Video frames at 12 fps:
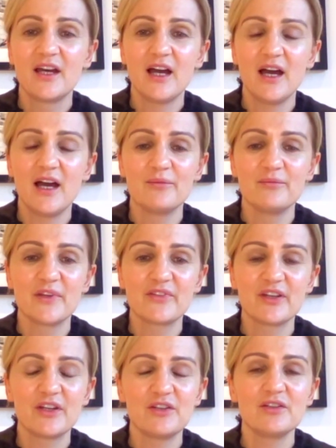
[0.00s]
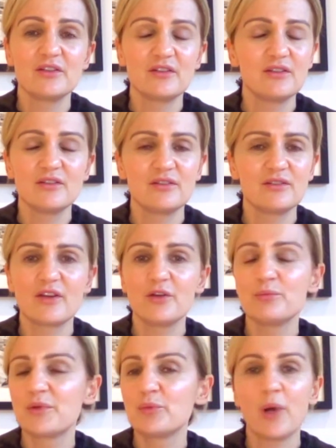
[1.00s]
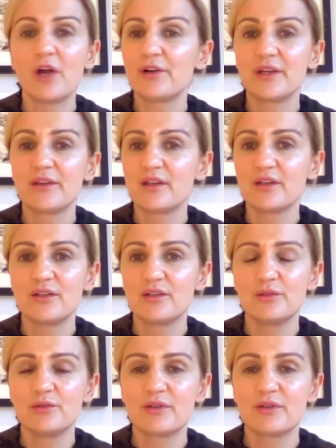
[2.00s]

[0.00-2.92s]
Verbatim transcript: um, so no, you, you don't be worried that you